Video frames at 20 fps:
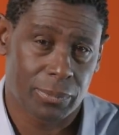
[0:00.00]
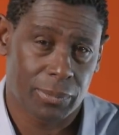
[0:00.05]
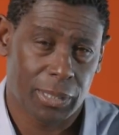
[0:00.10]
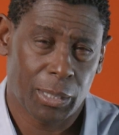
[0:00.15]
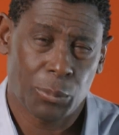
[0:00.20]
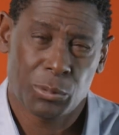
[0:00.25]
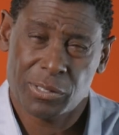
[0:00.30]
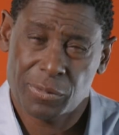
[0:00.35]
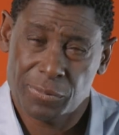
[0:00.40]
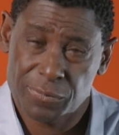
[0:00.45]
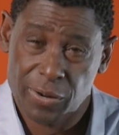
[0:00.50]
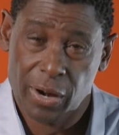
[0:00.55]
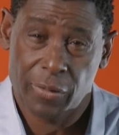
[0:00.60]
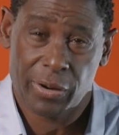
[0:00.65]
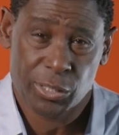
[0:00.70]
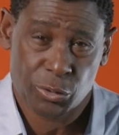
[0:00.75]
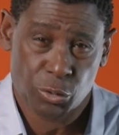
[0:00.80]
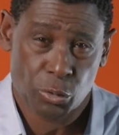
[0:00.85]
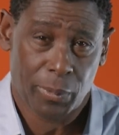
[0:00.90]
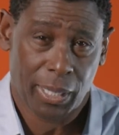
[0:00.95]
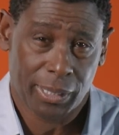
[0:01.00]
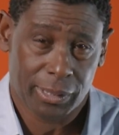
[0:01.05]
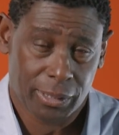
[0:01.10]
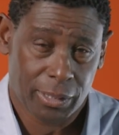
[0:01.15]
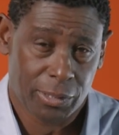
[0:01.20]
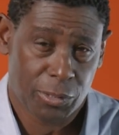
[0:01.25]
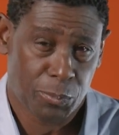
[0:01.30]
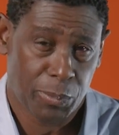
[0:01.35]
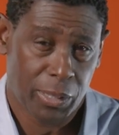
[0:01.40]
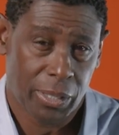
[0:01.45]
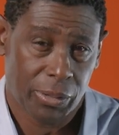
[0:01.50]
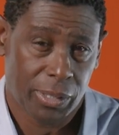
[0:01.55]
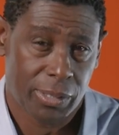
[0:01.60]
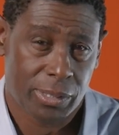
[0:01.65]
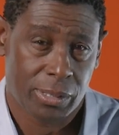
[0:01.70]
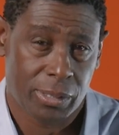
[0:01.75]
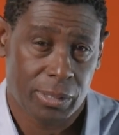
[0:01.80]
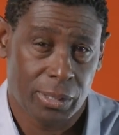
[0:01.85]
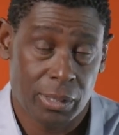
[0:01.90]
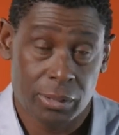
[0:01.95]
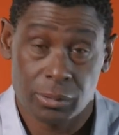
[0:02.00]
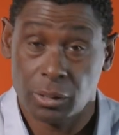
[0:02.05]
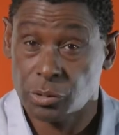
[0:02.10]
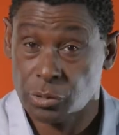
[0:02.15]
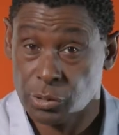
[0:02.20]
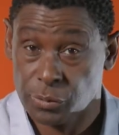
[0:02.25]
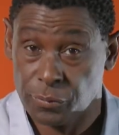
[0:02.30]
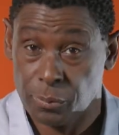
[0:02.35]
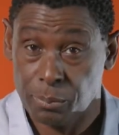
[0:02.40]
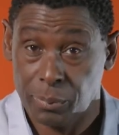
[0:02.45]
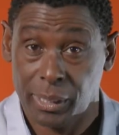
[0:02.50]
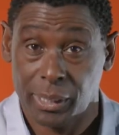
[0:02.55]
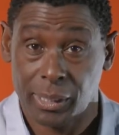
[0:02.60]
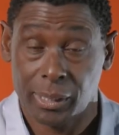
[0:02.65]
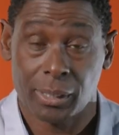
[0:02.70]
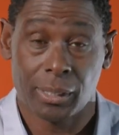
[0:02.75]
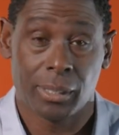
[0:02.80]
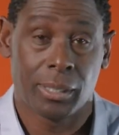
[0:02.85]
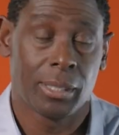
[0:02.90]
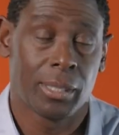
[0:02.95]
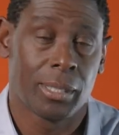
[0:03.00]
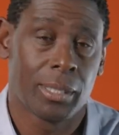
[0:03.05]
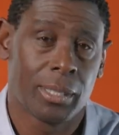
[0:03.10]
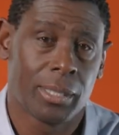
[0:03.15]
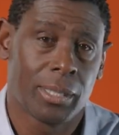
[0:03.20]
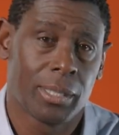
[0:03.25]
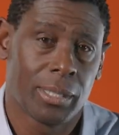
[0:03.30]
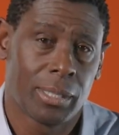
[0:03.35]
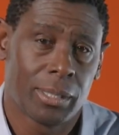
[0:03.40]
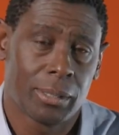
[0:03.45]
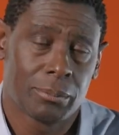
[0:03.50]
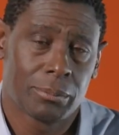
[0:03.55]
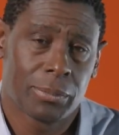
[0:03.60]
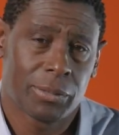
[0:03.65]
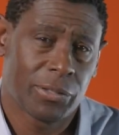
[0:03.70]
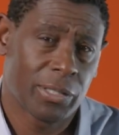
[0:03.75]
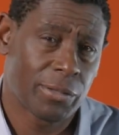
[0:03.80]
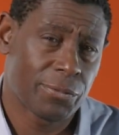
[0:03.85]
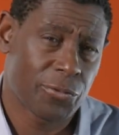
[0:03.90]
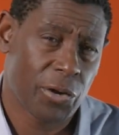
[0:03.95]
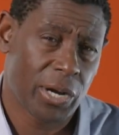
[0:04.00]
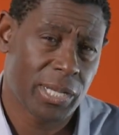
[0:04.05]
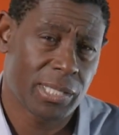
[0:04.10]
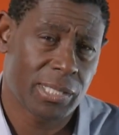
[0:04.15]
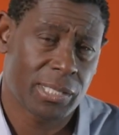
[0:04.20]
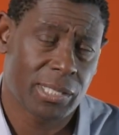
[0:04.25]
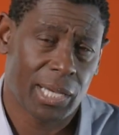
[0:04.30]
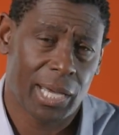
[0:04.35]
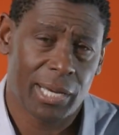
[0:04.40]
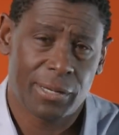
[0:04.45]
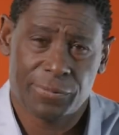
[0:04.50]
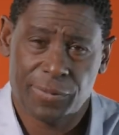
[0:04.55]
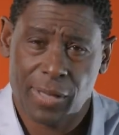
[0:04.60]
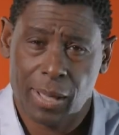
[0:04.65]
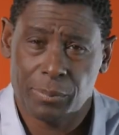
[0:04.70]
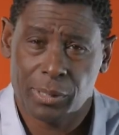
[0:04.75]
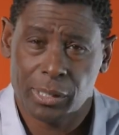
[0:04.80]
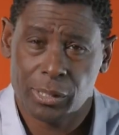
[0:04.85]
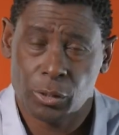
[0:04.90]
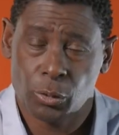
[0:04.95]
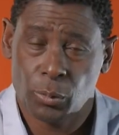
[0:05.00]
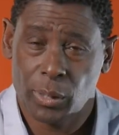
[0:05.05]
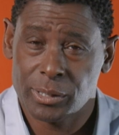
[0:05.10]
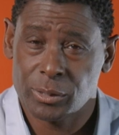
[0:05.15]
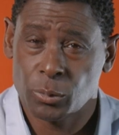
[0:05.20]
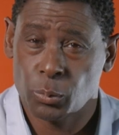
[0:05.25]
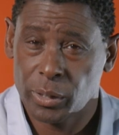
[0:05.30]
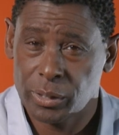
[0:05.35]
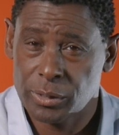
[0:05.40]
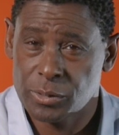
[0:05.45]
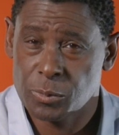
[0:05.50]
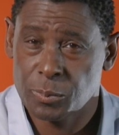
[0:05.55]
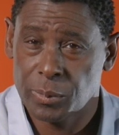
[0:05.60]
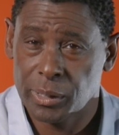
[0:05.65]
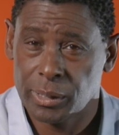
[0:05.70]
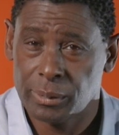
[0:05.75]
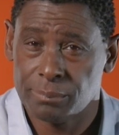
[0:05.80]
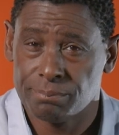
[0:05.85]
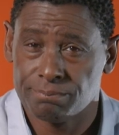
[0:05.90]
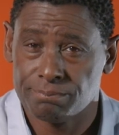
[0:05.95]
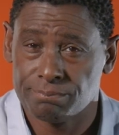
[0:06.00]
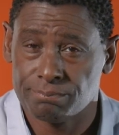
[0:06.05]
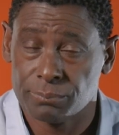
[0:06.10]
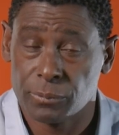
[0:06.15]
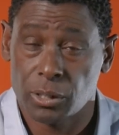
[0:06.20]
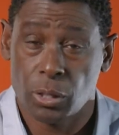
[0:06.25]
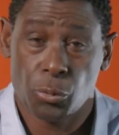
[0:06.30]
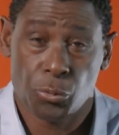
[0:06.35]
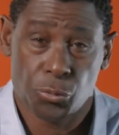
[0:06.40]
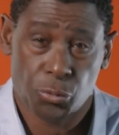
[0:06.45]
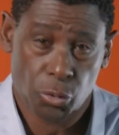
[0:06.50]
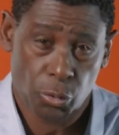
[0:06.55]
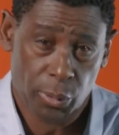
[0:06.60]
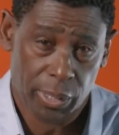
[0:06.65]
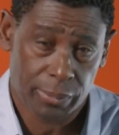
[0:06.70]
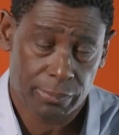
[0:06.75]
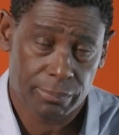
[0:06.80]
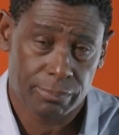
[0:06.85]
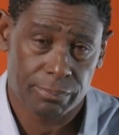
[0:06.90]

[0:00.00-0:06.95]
It was a very traumatic experience, not just for me, but for the friends and family who had to witness me go through it.